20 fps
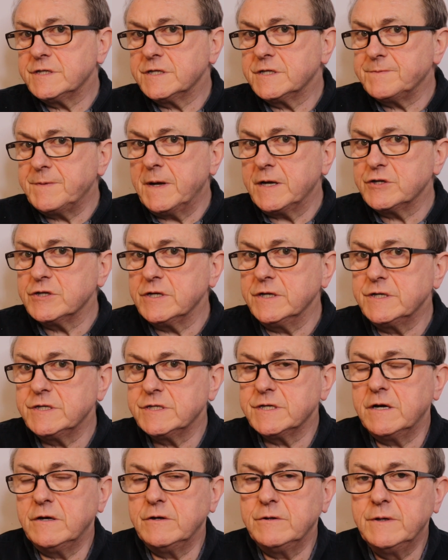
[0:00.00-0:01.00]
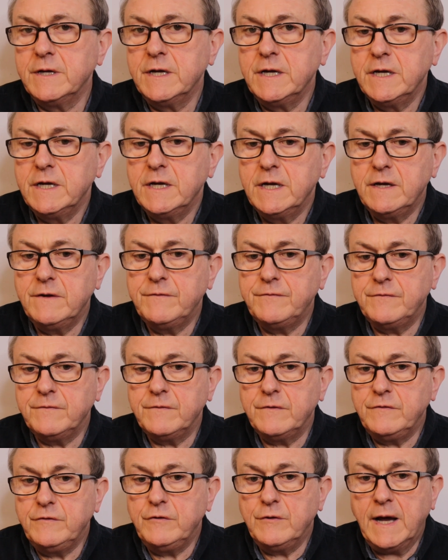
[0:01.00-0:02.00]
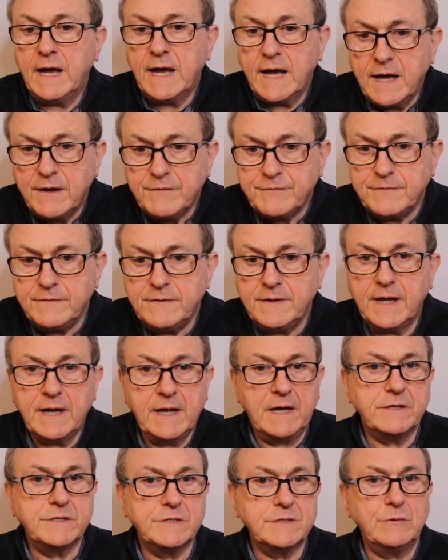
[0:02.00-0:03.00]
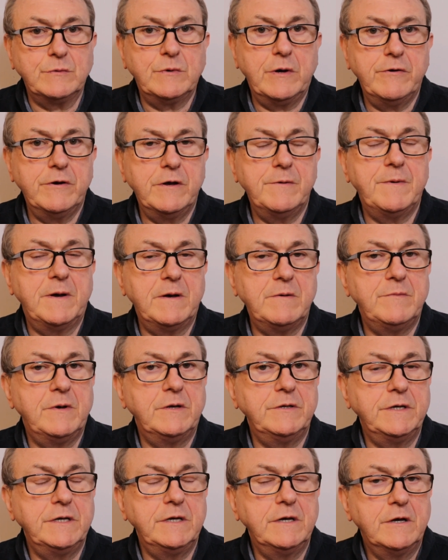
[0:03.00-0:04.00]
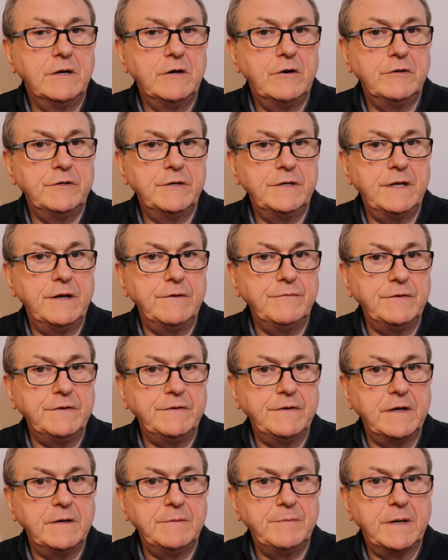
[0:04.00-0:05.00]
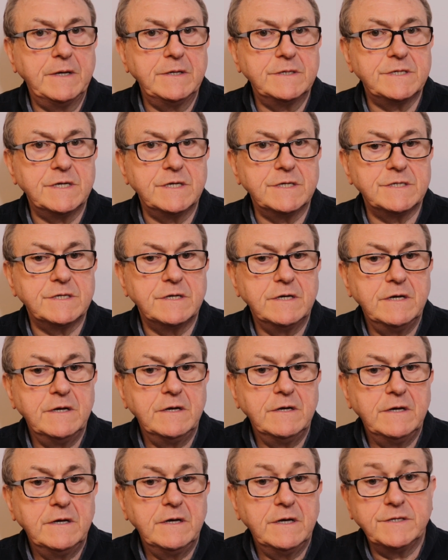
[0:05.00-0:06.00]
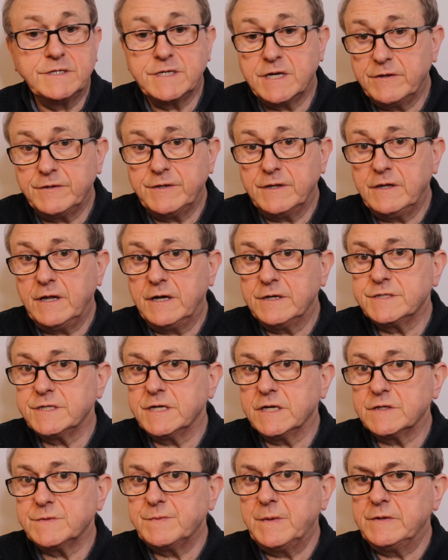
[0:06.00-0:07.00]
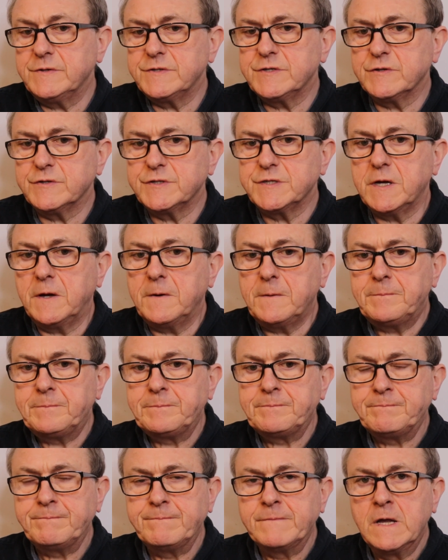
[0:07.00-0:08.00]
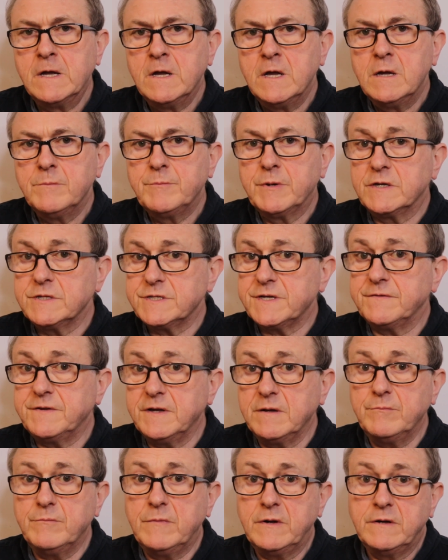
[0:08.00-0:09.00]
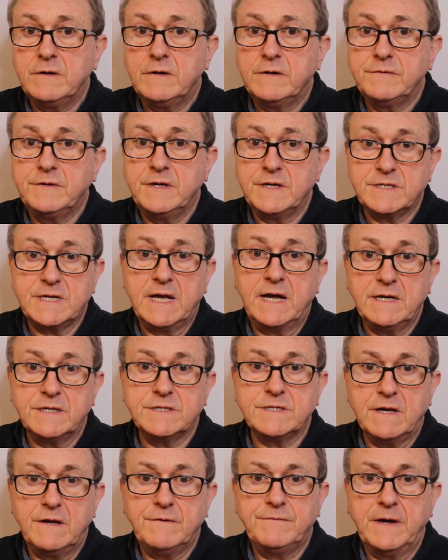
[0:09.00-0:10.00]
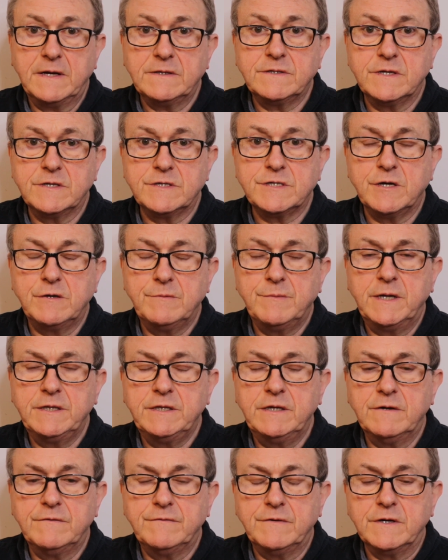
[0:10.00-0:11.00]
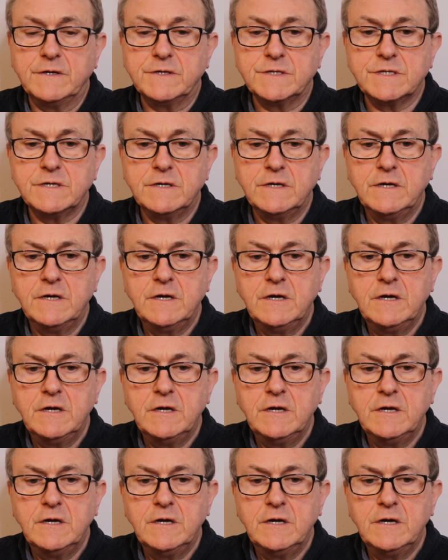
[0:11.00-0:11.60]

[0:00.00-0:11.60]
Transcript: is especially so if you haven't had to worry about money on an everyday basis until the last 6 months or so, because I think this has affected so many of us.